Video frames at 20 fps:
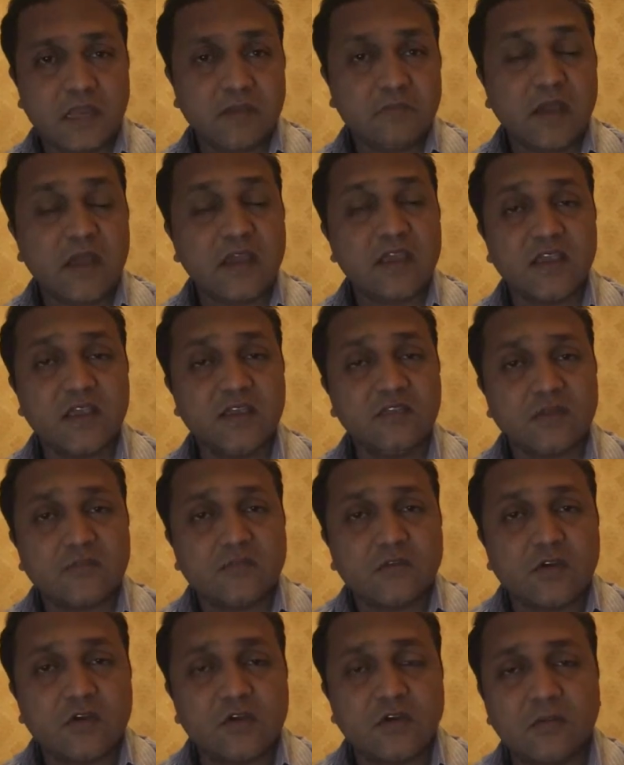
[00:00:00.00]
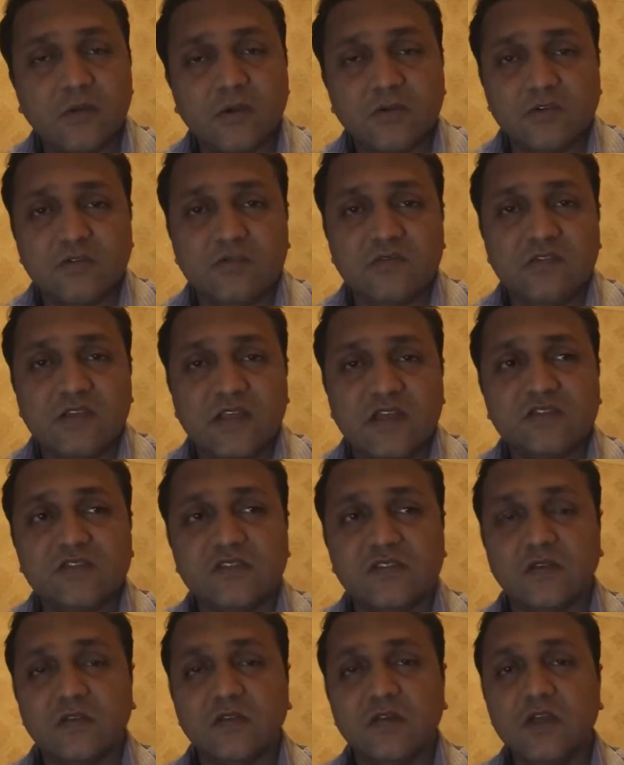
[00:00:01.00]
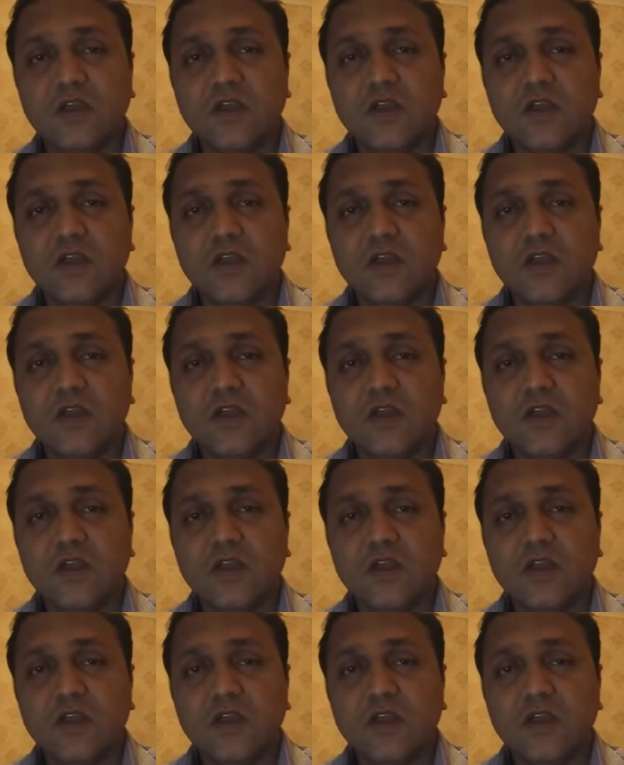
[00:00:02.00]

In my case, I'm talking about software tester,